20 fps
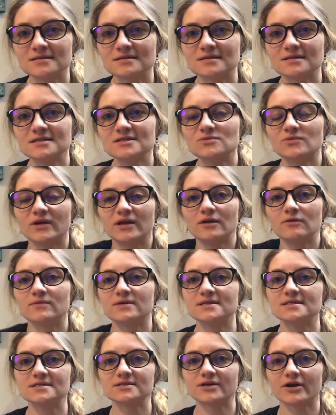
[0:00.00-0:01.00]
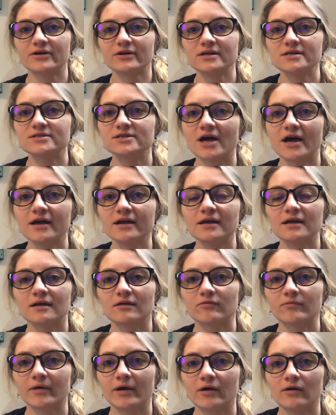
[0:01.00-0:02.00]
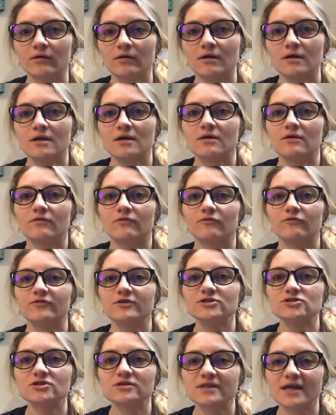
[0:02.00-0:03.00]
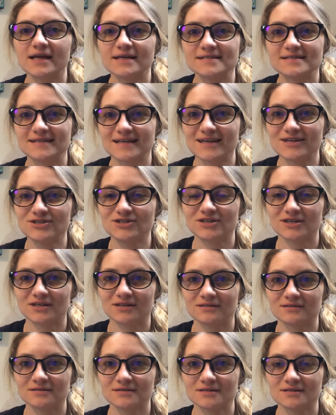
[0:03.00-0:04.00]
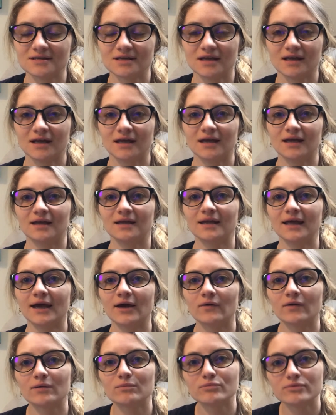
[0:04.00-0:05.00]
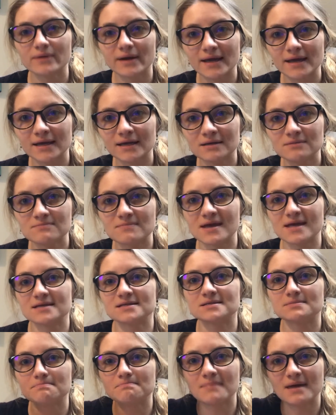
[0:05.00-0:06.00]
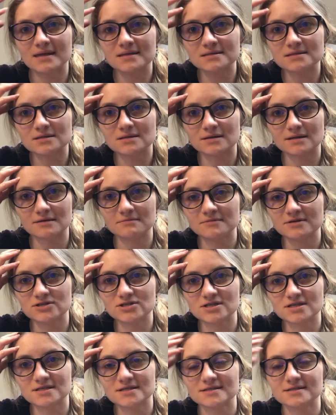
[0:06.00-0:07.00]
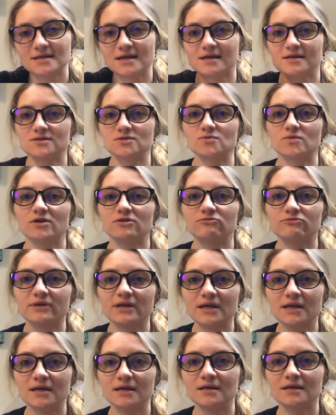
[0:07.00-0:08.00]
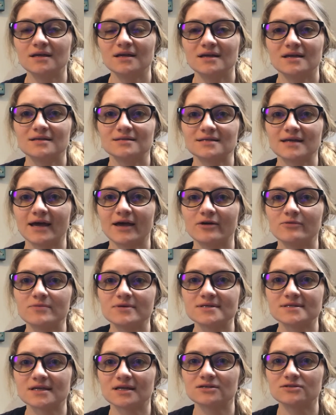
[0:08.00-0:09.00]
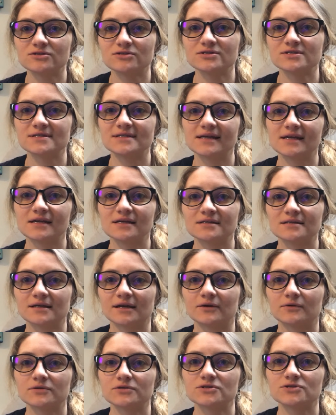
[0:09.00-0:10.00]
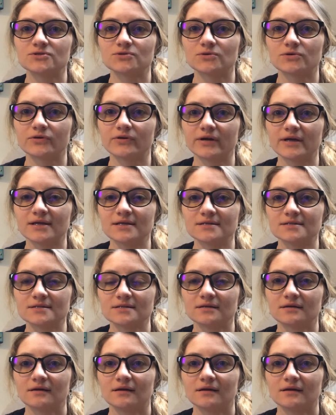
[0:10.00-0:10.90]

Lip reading: This week we started talking about visualizations and how our brain makes mental images as we read to help us understand our stories.